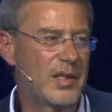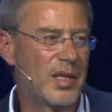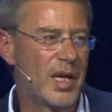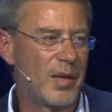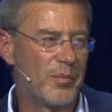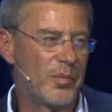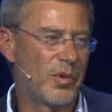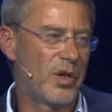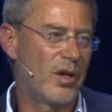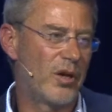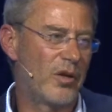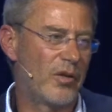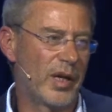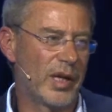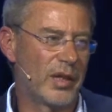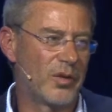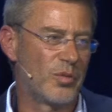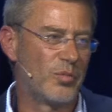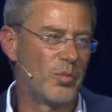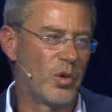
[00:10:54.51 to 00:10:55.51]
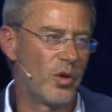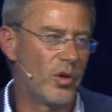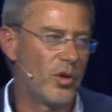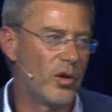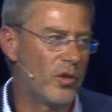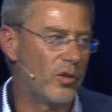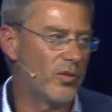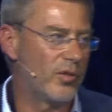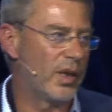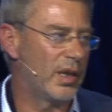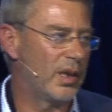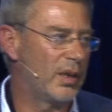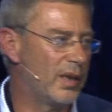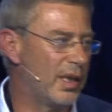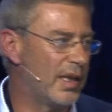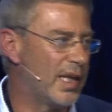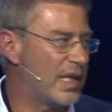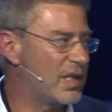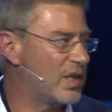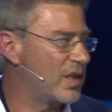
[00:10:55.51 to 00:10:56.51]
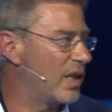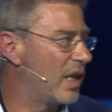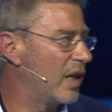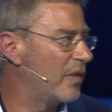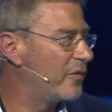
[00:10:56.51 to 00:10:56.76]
number and more in the next